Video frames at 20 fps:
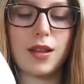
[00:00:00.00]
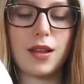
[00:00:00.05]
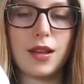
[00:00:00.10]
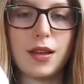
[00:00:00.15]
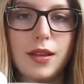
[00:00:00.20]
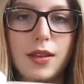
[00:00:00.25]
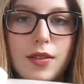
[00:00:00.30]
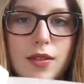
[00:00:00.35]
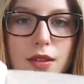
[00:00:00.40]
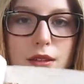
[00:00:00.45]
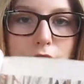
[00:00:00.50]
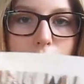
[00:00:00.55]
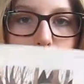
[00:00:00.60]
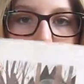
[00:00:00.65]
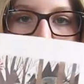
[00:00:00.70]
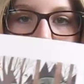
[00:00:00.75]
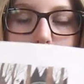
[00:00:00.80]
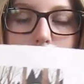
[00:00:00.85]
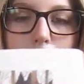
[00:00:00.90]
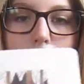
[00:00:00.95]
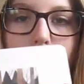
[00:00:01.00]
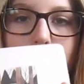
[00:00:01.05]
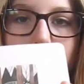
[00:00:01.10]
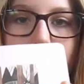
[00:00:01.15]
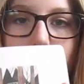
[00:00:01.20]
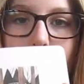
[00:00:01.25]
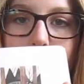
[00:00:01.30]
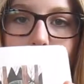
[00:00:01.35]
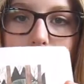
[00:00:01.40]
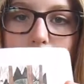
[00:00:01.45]
like this one
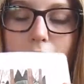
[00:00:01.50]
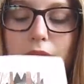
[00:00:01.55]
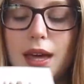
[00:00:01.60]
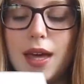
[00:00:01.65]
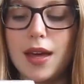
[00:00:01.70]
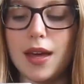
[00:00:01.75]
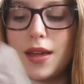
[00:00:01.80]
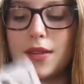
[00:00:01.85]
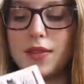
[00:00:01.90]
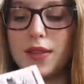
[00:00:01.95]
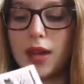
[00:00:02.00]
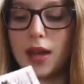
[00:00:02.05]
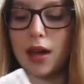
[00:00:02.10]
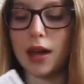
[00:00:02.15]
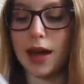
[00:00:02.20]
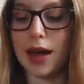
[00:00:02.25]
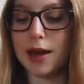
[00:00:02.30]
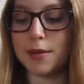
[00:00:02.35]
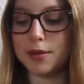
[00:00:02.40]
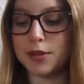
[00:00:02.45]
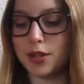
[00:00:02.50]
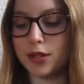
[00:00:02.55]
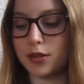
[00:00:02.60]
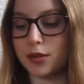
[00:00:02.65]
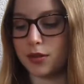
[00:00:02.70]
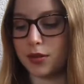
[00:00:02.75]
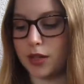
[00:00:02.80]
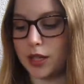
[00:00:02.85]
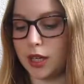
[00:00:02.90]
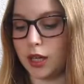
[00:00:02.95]
here and there, and they are
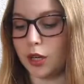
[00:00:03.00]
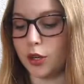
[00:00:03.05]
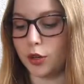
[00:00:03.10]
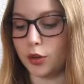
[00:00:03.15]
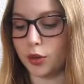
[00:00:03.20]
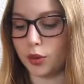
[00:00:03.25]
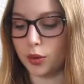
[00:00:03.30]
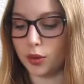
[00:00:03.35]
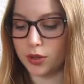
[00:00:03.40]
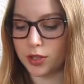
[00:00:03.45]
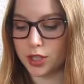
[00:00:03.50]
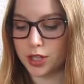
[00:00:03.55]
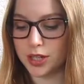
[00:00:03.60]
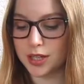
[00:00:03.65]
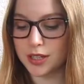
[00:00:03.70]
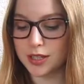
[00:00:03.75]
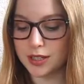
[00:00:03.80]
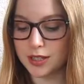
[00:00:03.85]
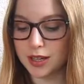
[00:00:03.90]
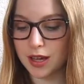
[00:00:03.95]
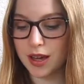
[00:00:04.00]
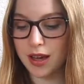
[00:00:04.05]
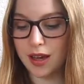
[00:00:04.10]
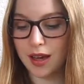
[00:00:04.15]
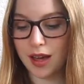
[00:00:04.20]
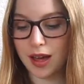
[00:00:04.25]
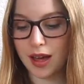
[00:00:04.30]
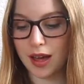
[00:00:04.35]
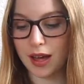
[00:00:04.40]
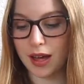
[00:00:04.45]
absolutely gorgeous,
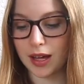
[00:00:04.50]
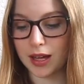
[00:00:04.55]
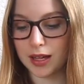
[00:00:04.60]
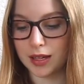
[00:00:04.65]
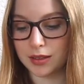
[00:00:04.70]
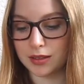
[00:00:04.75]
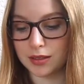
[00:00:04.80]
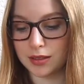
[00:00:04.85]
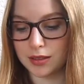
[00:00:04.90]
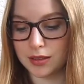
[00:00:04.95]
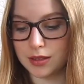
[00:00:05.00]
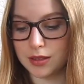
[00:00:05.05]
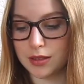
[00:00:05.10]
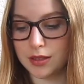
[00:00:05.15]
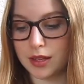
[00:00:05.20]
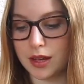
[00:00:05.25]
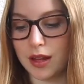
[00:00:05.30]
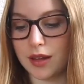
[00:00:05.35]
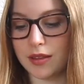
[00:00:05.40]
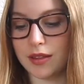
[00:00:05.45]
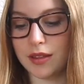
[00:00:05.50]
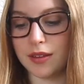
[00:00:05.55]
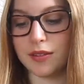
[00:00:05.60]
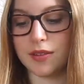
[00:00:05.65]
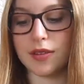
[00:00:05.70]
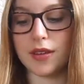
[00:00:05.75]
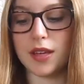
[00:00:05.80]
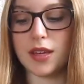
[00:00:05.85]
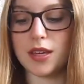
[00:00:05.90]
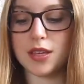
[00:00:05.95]
and I think
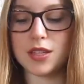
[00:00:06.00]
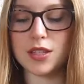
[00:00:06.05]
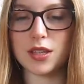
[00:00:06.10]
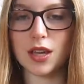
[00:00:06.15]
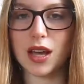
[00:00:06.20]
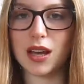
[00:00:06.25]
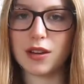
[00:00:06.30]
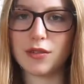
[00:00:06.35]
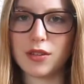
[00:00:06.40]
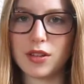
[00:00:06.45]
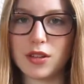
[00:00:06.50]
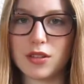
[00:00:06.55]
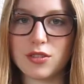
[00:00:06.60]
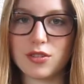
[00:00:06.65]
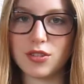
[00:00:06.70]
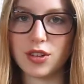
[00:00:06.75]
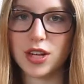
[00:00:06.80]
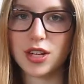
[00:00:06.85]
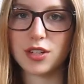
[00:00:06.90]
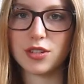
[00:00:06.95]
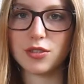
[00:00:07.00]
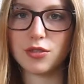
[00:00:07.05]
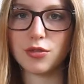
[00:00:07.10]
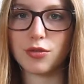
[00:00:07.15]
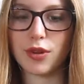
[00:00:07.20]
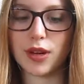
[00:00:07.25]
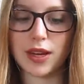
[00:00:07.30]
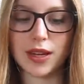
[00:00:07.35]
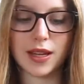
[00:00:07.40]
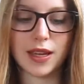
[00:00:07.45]
the style of illustration
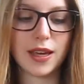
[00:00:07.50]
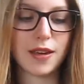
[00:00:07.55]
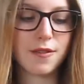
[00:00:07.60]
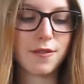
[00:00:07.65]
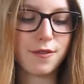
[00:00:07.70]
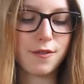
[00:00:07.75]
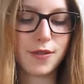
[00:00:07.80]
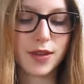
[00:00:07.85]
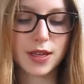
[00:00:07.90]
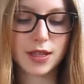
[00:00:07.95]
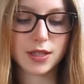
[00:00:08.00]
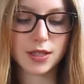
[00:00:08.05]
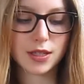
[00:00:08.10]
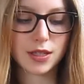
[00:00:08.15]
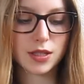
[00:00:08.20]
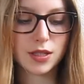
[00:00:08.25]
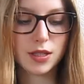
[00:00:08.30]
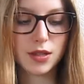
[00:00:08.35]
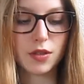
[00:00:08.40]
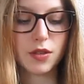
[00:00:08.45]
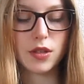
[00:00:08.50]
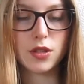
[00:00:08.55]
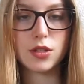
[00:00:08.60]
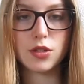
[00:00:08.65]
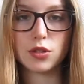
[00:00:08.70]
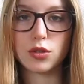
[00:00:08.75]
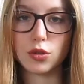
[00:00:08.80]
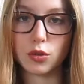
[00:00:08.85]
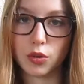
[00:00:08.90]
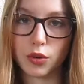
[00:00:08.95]
really fits the
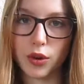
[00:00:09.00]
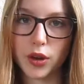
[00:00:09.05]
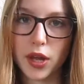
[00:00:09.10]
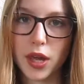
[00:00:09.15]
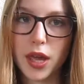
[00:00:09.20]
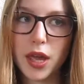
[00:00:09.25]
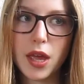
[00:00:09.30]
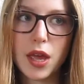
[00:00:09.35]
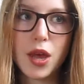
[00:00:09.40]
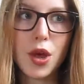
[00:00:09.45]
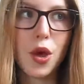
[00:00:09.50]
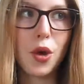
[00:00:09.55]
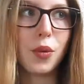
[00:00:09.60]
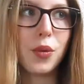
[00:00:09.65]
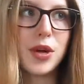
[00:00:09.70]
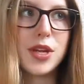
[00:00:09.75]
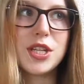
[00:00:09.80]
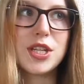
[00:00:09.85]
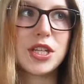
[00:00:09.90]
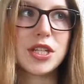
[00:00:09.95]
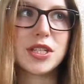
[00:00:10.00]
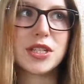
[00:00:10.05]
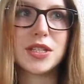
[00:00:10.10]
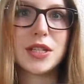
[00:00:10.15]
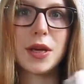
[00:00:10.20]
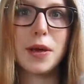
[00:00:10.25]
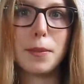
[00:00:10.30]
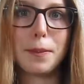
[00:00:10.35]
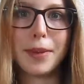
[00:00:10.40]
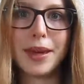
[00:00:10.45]
story, which is
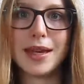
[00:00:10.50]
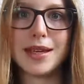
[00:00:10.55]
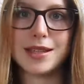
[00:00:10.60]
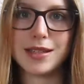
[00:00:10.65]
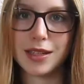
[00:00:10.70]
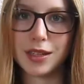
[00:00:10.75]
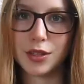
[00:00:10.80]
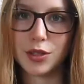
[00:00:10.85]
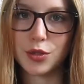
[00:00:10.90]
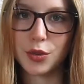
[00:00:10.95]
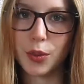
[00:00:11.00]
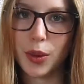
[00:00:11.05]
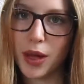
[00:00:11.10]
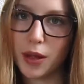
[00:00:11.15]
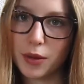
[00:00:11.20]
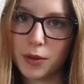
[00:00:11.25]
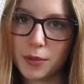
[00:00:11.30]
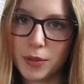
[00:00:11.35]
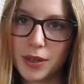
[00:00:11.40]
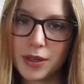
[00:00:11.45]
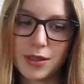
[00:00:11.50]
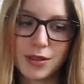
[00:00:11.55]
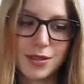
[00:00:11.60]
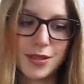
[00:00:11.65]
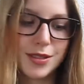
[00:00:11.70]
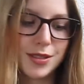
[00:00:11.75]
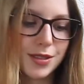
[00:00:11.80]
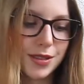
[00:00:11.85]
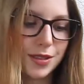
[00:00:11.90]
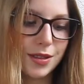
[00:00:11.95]
amazing as well,
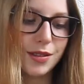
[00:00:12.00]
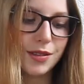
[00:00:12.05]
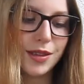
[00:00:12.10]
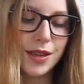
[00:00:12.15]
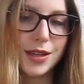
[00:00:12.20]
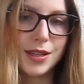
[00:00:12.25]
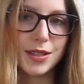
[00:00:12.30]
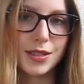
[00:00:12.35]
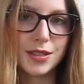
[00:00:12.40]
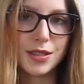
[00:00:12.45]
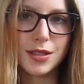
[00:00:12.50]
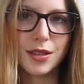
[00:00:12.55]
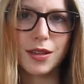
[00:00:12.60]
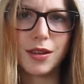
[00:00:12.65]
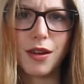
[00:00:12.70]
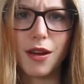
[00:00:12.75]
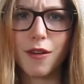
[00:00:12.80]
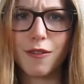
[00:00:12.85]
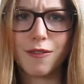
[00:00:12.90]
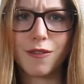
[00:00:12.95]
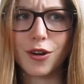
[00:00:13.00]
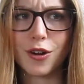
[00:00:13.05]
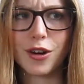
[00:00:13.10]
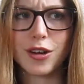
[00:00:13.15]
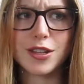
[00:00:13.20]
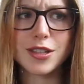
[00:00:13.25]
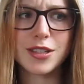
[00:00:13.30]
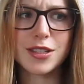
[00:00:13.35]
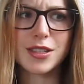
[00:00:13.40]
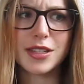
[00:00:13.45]
because there's a
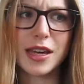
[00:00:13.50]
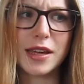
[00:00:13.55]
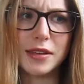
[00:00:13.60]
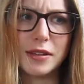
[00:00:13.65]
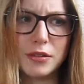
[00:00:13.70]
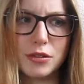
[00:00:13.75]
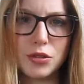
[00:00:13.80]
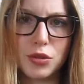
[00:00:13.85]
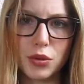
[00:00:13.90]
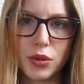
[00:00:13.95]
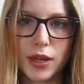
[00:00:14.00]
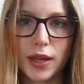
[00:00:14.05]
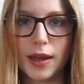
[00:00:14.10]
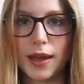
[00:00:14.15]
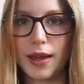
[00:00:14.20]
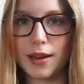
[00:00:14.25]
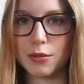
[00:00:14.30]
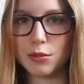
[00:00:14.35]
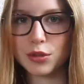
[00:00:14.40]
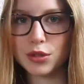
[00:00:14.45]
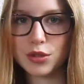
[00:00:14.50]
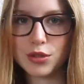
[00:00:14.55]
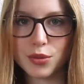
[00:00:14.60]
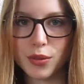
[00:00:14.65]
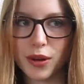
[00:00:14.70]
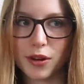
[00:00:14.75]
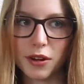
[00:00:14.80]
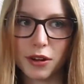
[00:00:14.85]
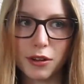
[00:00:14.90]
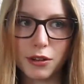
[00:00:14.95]
forest and talking animals
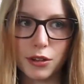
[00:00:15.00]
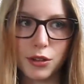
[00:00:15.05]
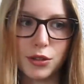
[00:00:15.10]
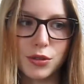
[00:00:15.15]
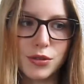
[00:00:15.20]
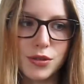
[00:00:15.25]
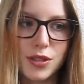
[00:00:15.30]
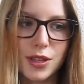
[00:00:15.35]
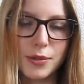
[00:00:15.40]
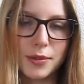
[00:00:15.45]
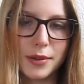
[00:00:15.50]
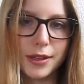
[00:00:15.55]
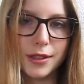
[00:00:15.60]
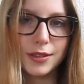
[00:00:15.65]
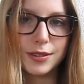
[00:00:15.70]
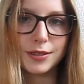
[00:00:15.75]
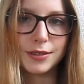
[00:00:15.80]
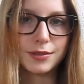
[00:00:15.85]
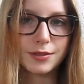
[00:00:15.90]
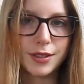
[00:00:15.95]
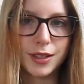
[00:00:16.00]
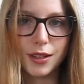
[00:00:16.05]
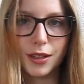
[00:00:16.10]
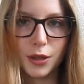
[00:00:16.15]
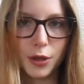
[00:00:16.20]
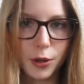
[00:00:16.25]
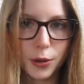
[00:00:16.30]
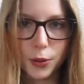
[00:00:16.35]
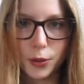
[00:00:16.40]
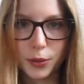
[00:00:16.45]
wearing clothes. I mean,
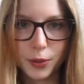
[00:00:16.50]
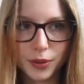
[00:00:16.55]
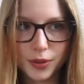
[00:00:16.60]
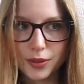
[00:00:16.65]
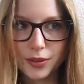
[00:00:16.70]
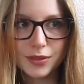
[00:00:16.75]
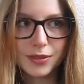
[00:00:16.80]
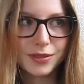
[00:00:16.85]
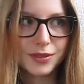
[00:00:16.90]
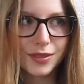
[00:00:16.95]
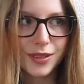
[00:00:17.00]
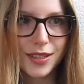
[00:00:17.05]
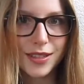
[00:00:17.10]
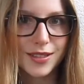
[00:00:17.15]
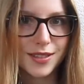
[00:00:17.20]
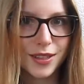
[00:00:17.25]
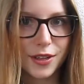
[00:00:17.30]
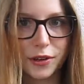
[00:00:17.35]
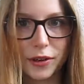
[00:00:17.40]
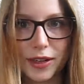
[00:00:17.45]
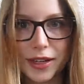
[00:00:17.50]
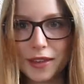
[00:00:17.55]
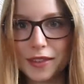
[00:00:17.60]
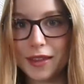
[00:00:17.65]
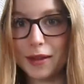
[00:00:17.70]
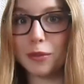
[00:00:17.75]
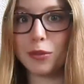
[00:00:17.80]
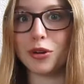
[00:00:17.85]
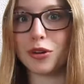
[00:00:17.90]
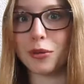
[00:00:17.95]
hello, is there
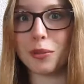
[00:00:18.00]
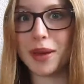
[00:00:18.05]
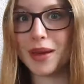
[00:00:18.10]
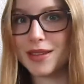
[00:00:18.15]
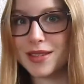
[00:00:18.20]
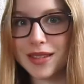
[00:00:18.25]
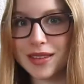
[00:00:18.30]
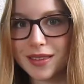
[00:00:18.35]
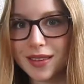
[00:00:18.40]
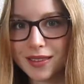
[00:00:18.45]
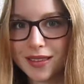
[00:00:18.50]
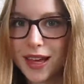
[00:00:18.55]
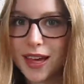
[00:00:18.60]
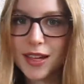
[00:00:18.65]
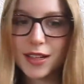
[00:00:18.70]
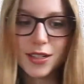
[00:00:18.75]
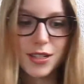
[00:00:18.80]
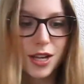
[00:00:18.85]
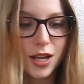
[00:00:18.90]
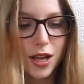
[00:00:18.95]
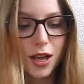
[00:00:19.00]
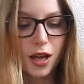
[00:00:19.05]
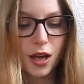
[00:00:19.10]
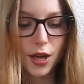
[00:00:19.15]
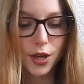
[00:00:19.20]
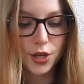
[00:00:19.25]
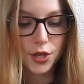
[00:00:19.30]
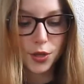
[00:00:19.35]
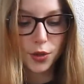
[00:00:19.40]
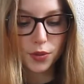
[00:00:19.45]
anything more amazing than that?
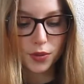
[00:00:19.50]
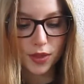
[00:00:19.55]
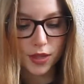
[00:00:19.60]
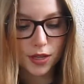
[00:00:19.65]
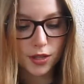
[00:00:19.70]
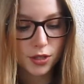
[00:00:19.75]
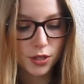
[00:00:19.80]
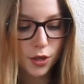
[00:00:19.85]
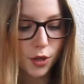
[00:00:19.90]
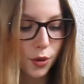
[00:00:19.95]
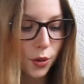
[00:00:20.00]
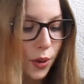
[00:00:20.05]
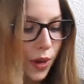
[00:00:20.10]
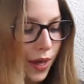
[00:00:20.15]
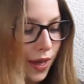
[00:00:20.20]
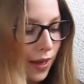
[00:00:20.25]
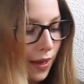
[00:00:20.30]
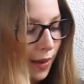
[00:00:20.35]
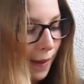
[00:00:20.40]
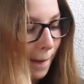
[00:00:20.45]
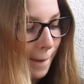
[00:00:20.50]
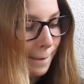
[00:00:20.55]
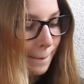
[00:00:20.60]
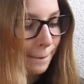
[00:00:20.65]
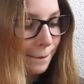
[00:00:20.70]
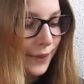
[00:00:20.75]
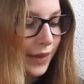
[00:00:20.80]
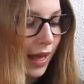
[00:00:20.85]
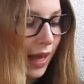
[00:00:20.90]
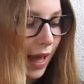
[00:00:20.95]
I don't think so.
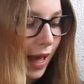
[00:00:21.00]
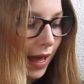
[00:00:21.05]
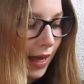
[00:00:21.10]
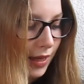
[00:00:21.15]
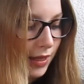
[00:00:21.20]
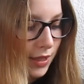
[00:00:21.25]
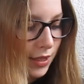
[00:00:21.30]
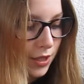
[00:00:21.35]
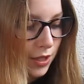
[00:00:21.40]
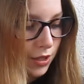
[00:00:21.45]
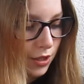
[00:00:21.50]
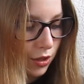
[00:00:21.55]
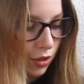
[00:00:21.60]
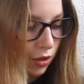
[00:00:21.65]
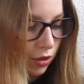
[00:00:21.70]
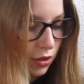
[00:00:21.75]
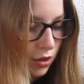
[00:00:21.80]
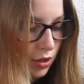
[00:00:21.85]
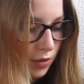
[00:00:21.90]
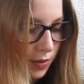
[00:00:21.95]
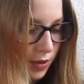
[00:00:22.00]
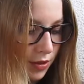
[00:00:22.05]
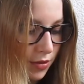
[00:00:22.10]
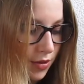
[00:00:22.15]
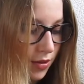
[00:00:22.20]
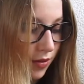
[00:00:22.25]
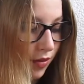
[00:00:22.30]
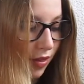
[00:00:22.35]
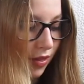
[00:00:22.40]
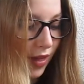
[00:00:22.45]
And to contribute
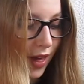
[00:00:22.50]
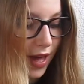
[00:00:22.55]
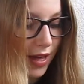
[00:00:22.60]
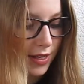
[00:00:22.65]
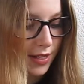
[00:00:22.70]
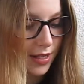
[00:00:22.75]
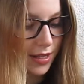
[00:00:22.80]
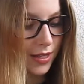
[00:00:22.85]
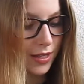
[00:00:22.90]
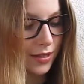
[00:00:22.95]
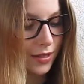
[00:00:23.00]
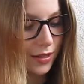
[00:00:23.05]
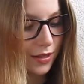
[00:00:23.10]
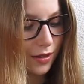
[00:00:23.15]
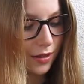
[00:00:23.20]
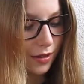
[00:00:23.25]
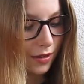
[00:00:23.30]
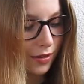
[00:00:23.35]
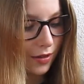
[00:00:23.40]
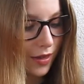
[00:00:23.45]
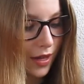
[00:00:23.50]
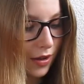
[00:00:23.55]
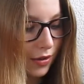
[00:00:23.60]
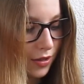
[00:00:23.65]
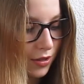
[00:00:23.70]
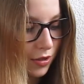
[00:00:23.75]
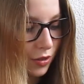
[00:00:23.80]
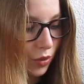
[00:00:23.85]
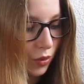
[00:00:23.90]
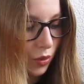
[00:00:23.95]
to that, there
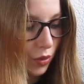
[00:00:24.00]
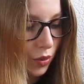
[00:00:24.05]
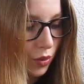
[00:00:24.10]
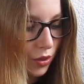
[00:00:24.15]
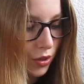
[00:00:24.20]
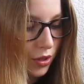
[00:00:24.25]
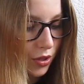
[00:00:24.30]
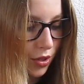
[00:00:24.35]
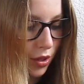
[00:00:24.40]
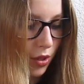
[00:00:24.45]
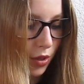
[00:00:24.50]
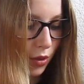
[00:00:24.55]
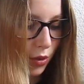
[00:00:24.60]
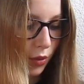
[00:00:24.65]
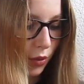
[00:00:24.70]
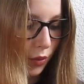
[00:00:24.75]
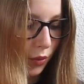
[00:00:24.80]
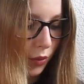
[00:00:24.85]
is also,